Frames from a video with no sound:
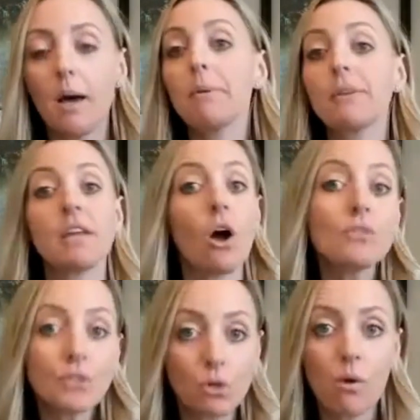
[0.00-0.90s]
but they
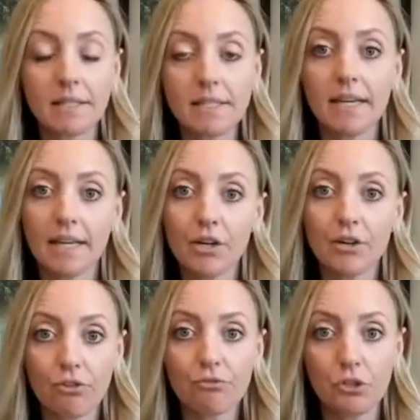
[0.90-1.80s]
also want to take care of
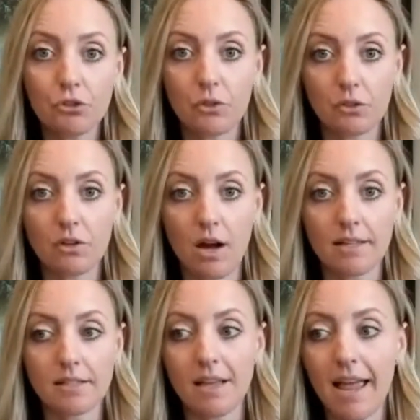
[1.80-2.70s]
their funeral costs.